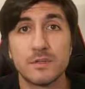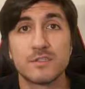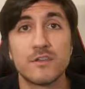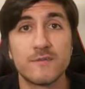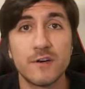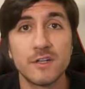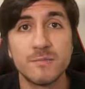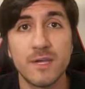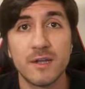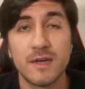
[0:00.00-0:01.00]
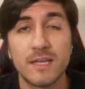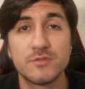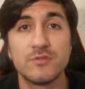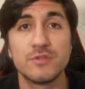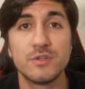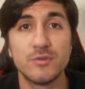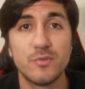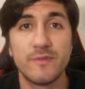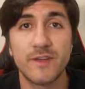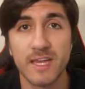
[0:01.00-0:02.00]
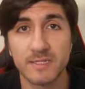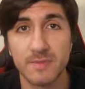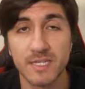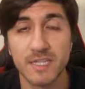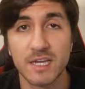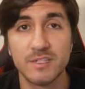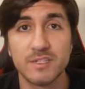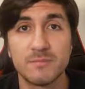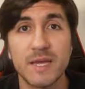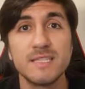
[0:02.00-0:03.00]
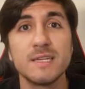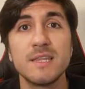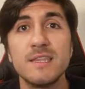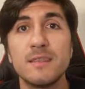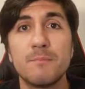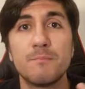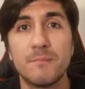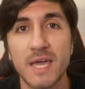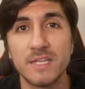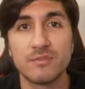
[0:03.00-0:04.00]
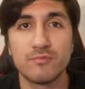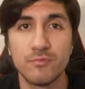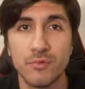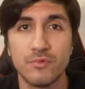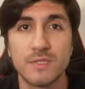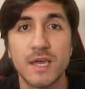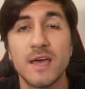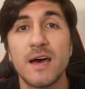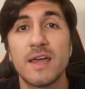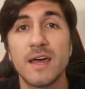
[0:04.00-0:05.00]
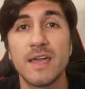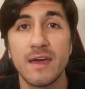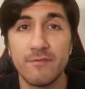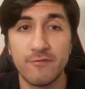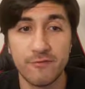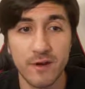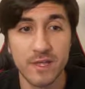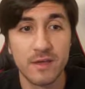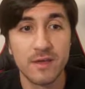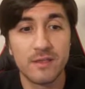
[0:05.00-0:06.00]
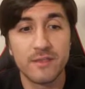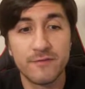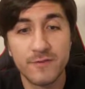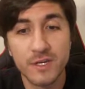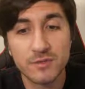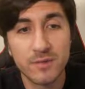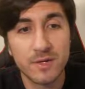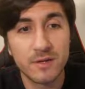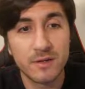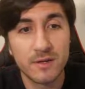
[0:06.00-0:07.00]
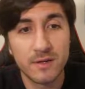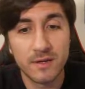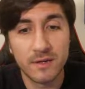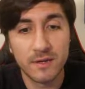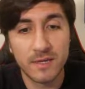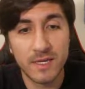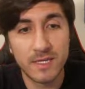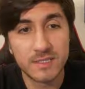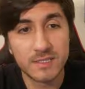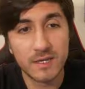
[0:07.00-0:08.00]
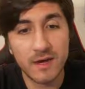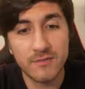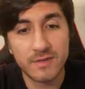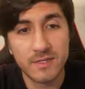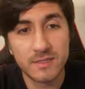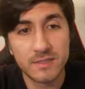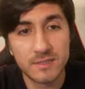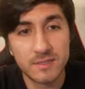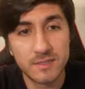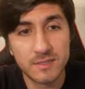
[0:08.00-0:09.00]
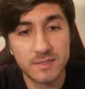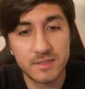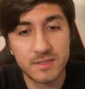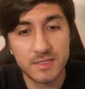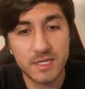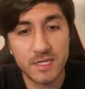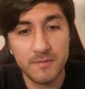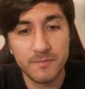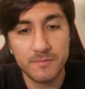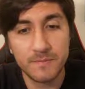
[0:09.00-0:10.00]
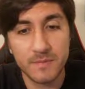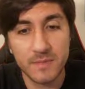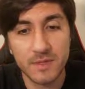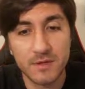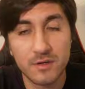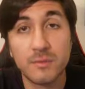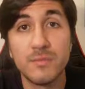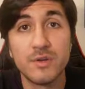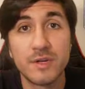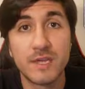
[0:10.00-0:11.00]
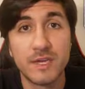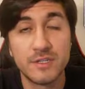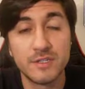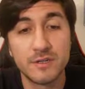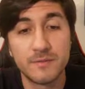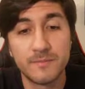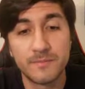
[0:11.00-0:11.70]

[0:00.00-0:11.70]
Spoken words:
So the first pillar has all to do with expectation, basically the base rules, and I have 3. The first one is other team communication.